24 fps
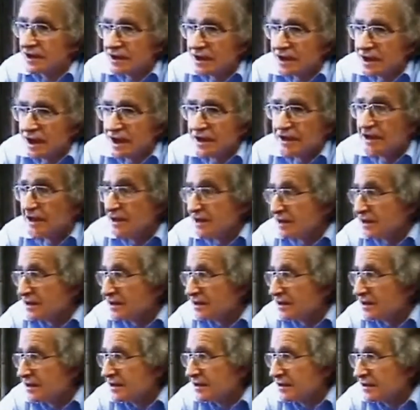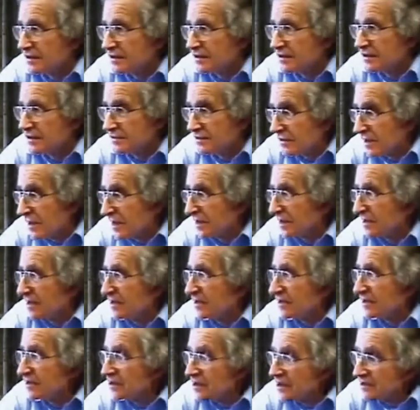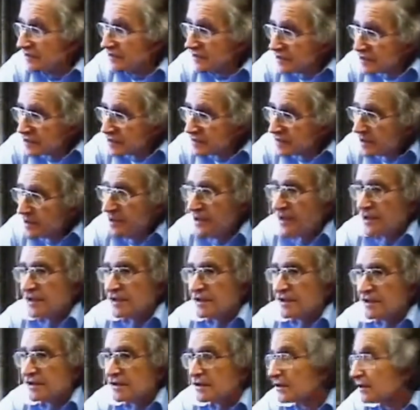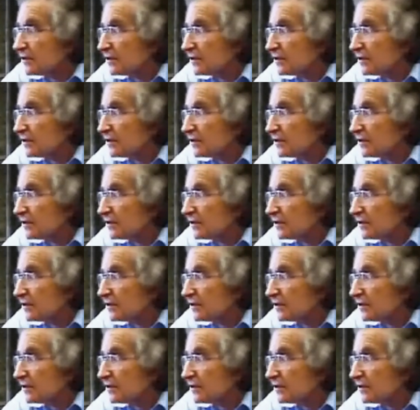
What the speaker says: what tactic is right to achieve this particular